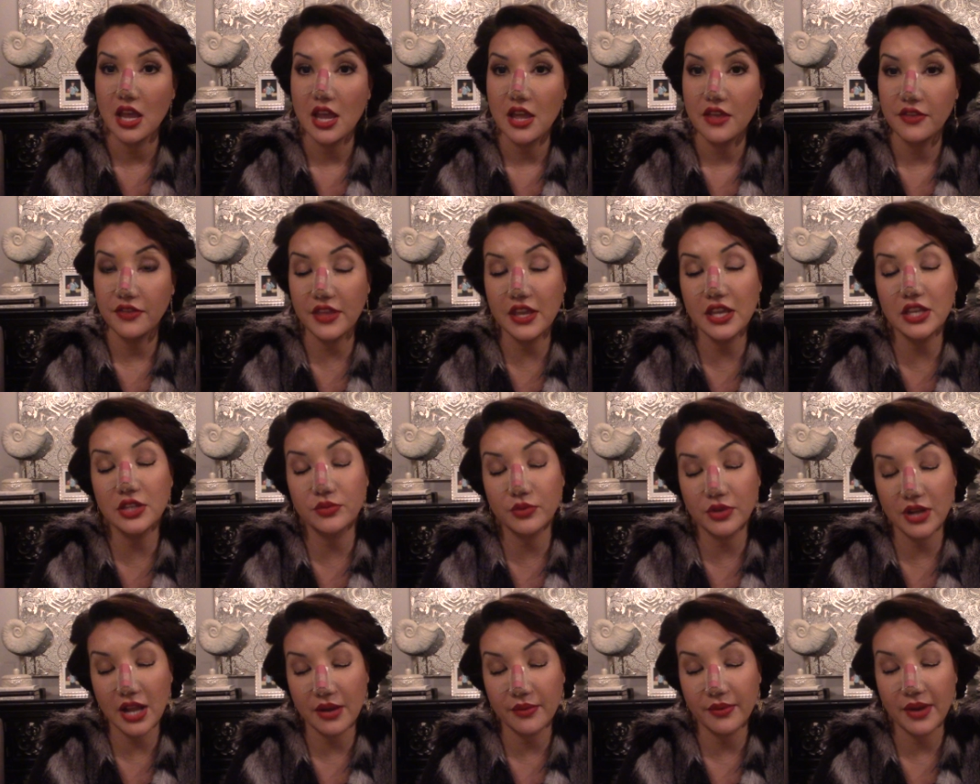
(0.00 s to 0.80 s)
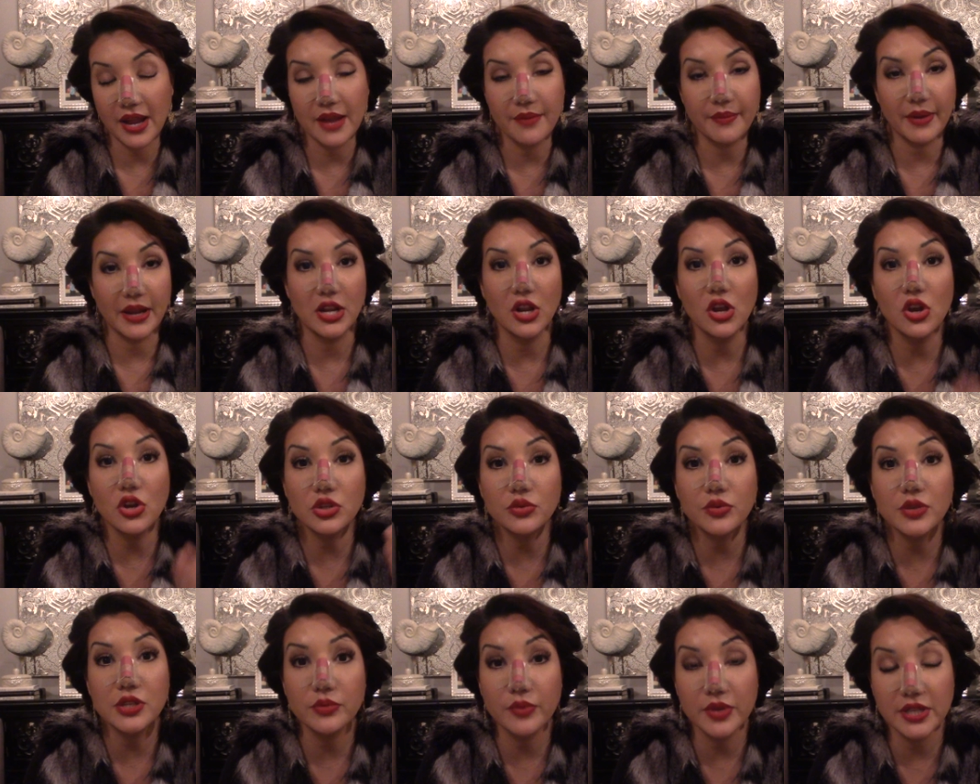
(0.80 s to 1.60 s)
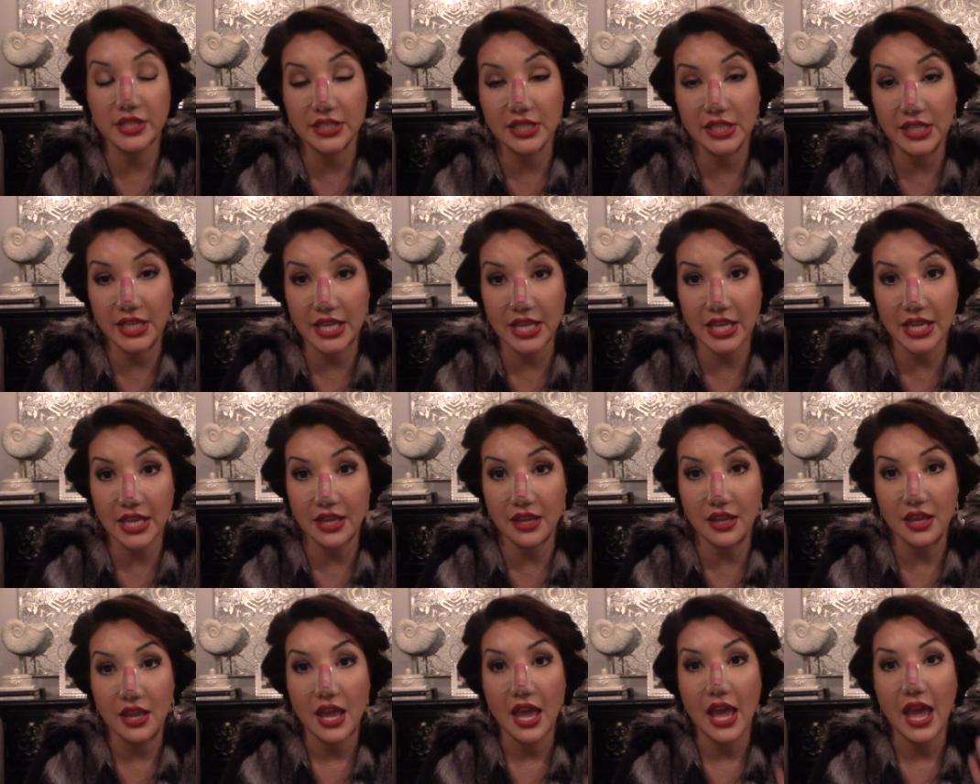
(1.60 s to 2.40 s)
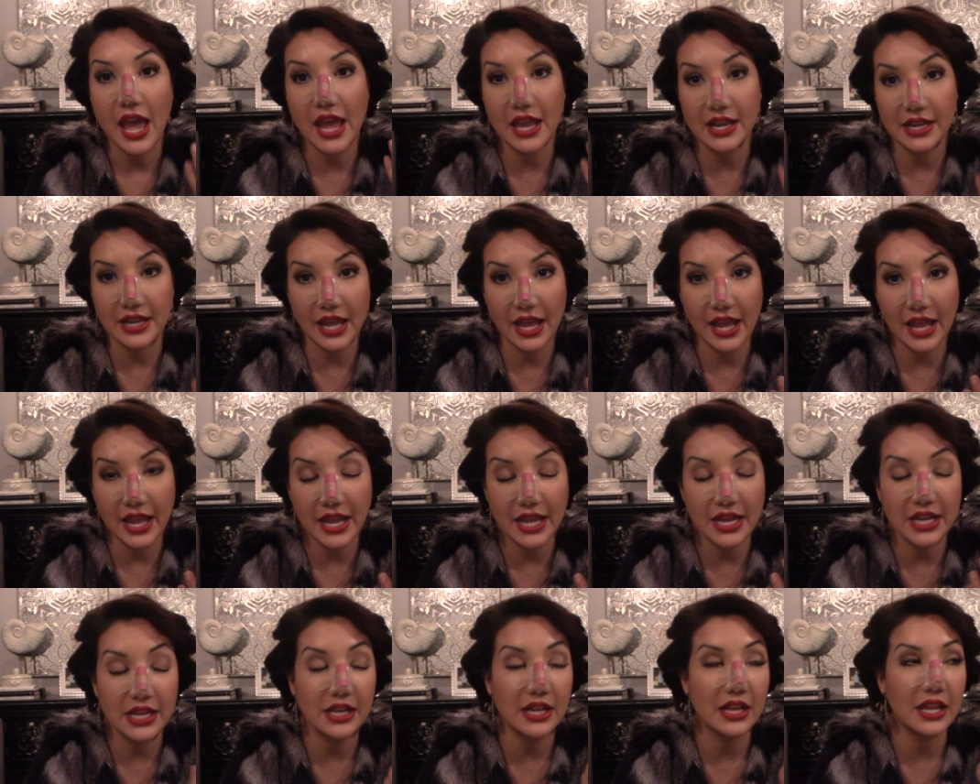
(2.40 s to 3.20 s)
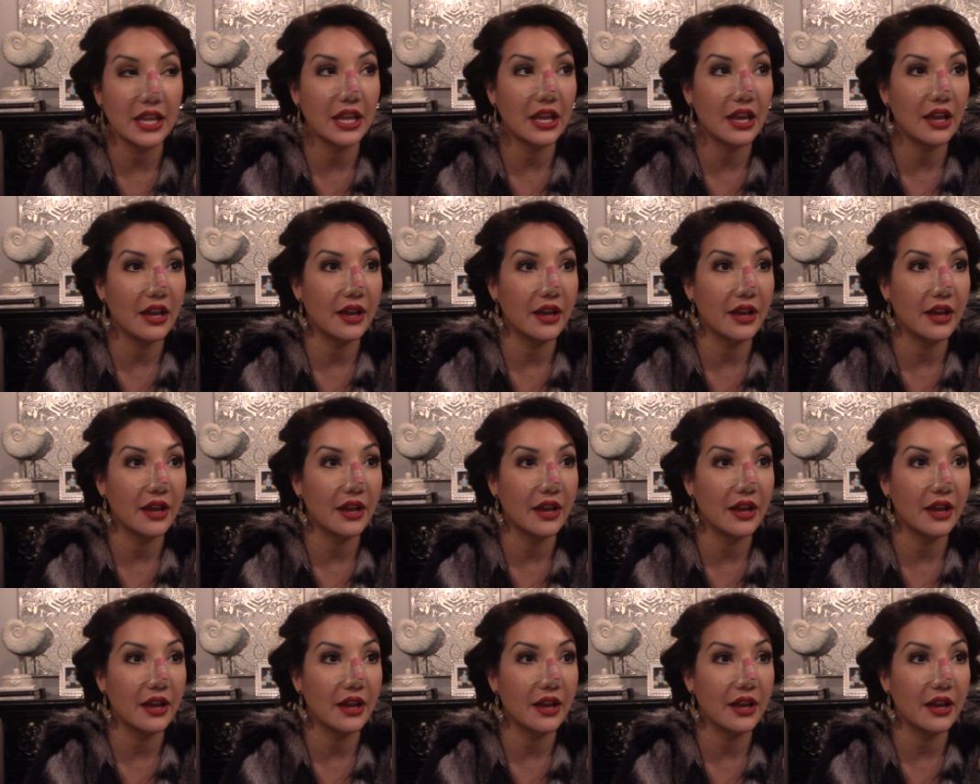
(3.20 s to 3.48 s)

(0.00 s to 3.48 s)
things were not right. My nose was whistling at night,